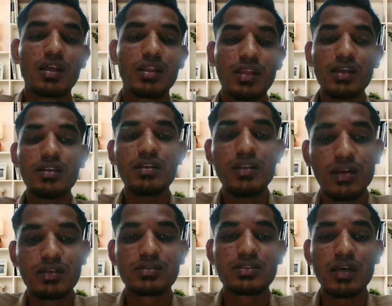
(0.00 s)
Then
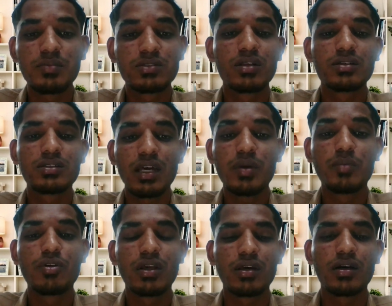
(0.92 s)

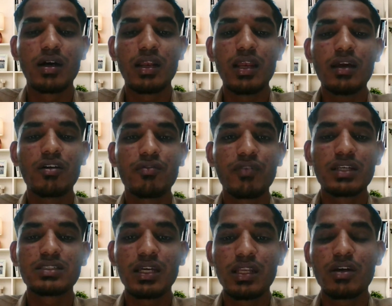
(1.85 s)
cyberbullying, a lack of
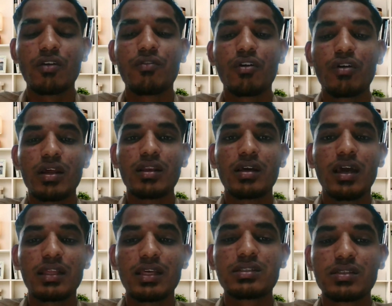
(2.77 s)
understanding of online
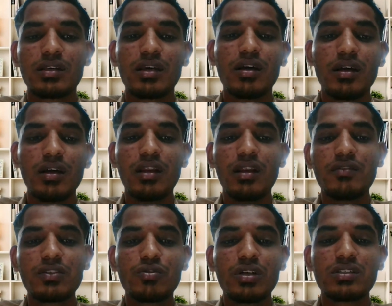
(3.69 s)
ethics leaves
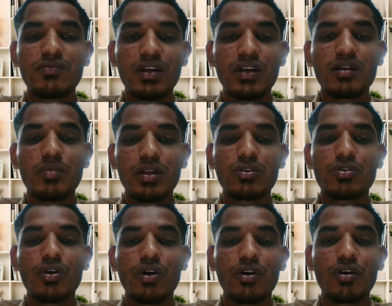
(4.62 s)
students vulnerable to
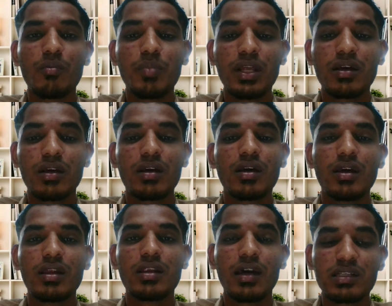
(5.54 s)
a conflict
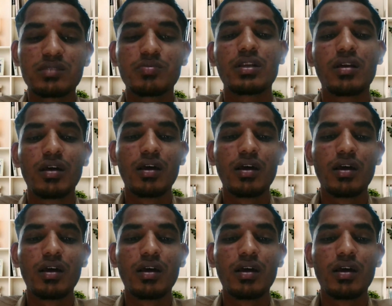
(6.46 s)
in harassment.